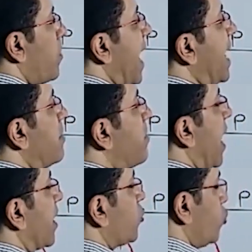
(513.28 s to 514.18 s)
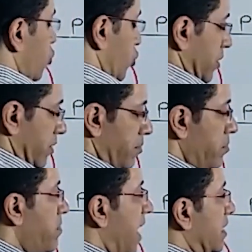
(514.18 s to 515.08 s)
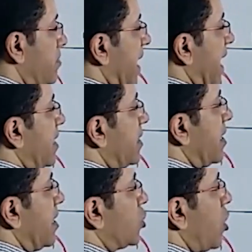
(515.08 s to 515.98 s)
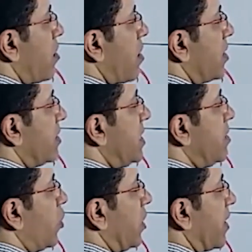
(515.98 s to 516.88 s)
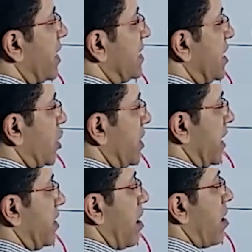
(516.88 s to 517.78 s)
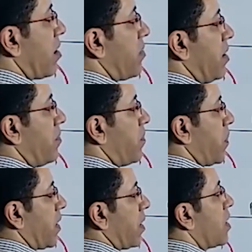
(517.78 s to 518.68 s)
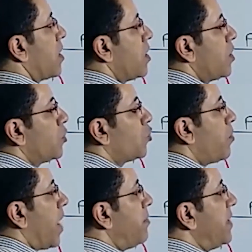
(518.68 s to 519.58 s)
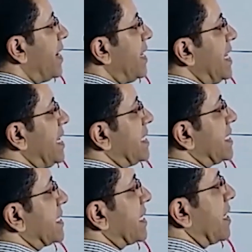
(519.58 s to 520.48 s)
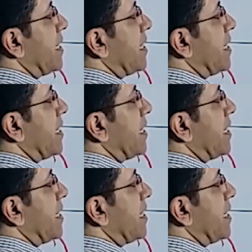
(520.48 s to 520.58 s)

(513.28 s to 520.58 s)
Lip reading: receptor. This type of receptor is ion channel receptor that will be discussed in